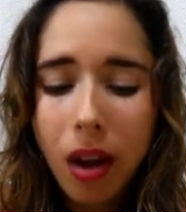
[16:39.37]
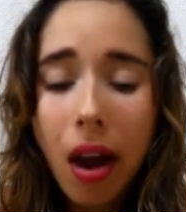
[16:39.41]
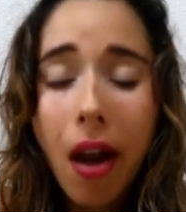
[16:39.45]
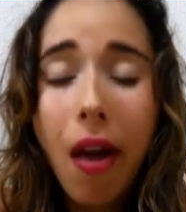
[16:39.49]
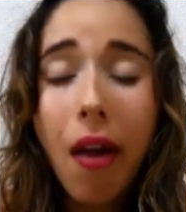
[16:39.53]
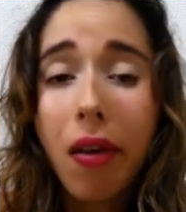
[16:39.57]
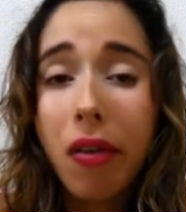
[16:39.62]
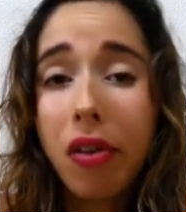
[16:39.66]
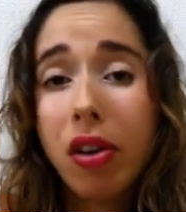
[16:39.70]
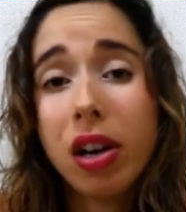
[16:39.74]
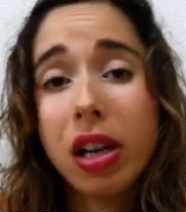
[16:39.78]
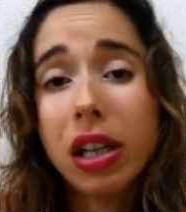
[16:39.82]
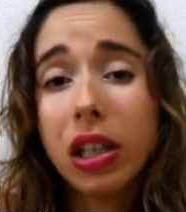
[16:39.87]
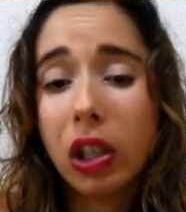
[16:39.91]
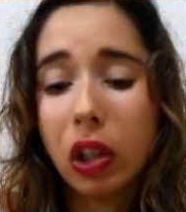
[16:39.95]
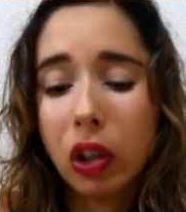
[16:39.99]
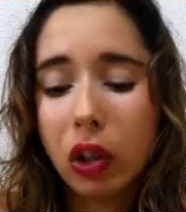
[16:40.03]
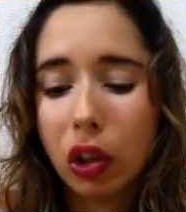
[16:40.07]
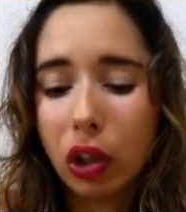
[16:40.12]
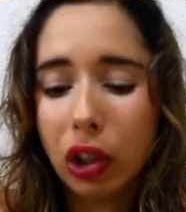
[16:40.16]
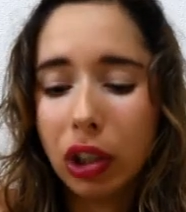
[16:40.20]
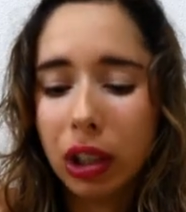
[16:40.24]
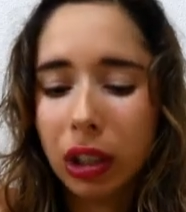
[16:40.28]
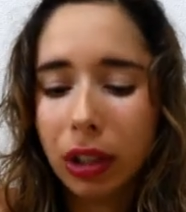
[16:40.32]
It's a nice
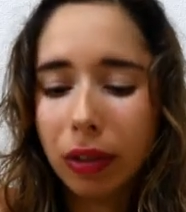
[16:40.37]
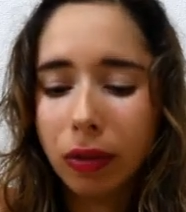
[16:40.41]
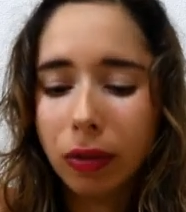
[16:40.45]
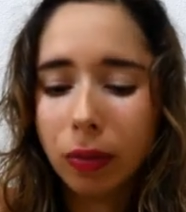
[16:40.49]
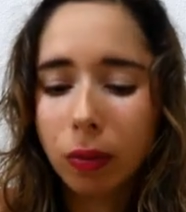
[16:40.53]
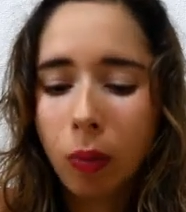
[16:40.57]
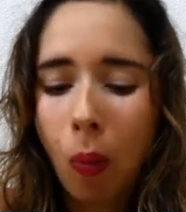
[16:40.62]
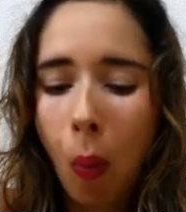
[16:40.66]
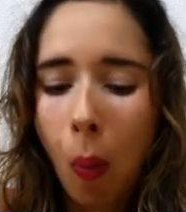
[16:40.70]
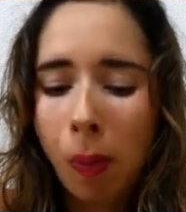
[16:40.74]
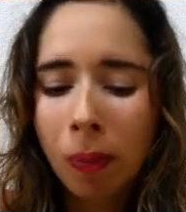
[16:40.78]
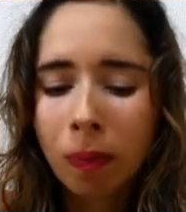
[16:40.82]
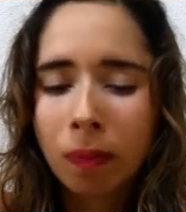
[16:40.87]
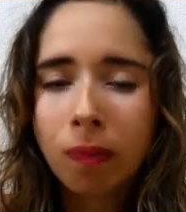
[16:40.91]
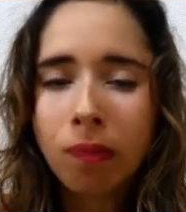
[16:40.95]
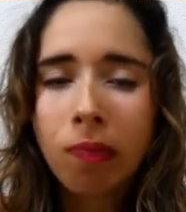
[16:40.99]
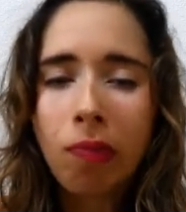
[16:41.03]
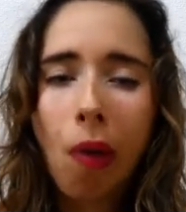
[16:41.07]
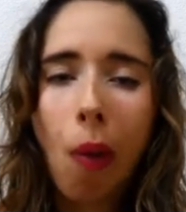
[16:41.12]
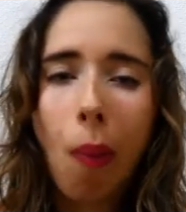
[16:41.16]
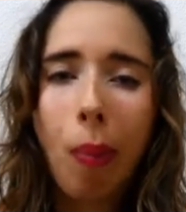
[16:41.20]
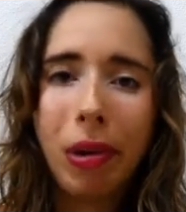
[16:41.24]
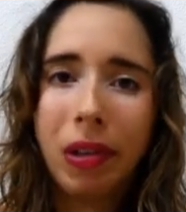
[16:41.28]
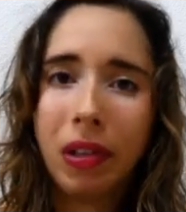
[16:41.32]
alternative.
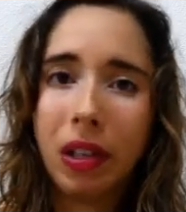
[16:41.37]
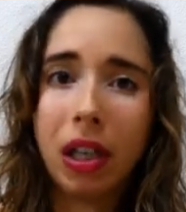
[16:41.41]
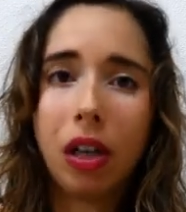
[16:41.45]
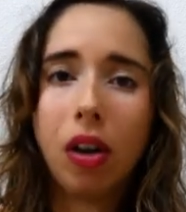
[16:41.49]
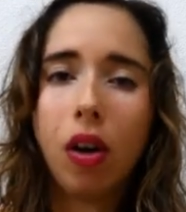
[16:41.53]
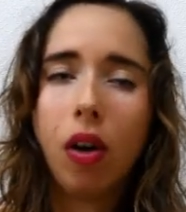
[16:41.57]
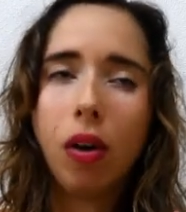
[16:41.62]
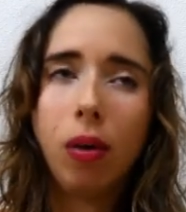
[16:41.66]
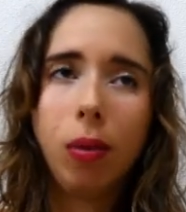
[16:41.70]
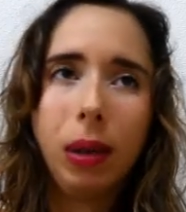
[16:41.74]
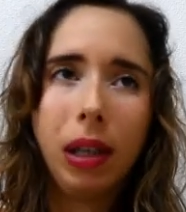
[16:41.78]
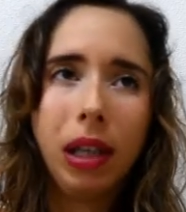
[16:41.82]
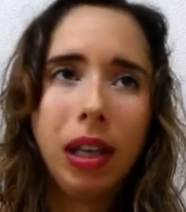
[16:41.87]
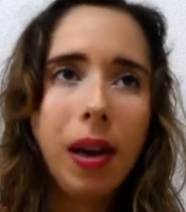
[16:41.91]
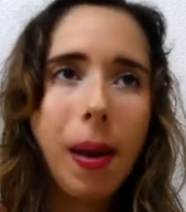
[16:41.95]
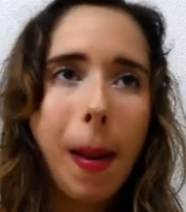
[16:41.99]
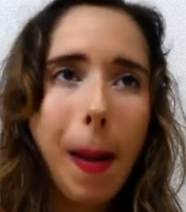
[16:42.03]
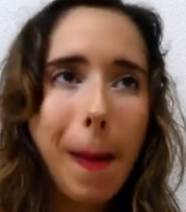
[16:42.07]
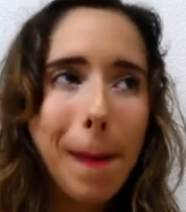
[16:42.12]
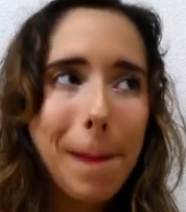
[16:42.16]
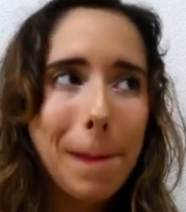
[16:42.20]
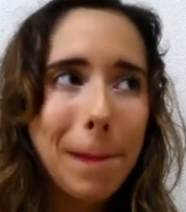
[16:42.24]
Plus, like all week,